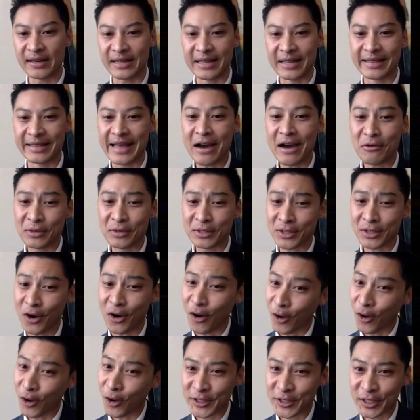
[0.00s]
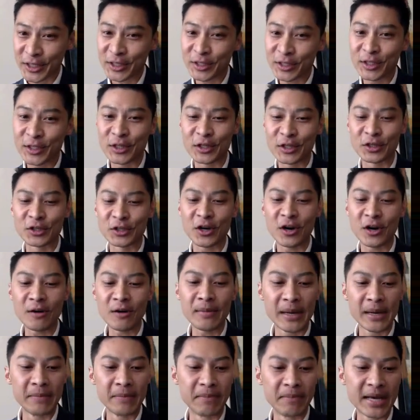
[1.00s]
And that was hard just to
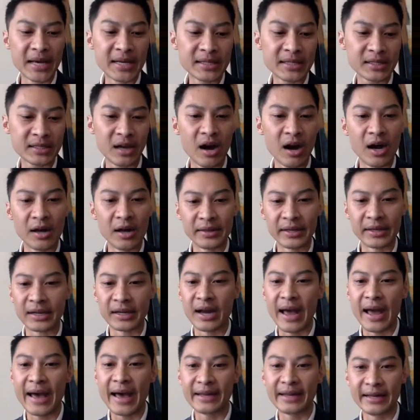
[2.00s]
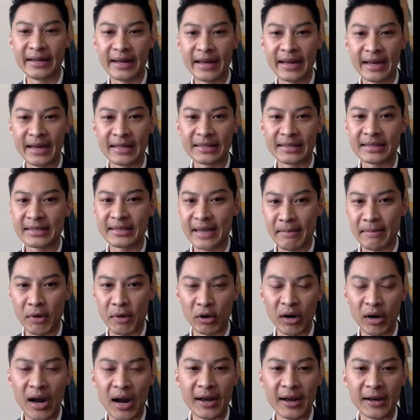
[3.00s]
determine based on the GAD enhanced
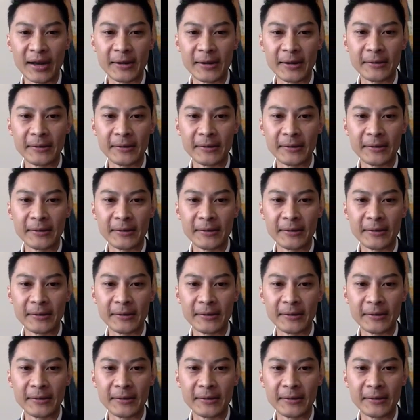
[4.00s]
MRI.